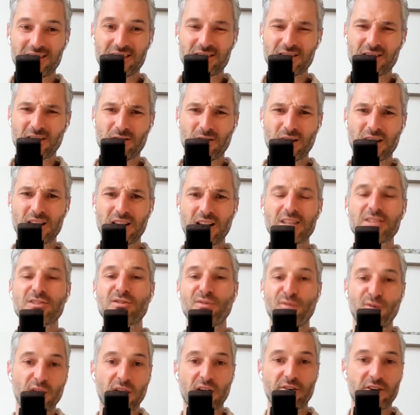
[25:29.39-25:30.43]
So let's
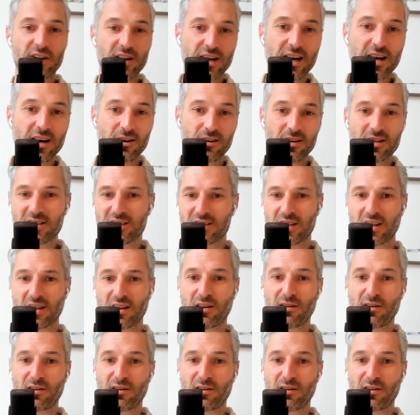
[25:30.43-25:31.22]
figure it out instead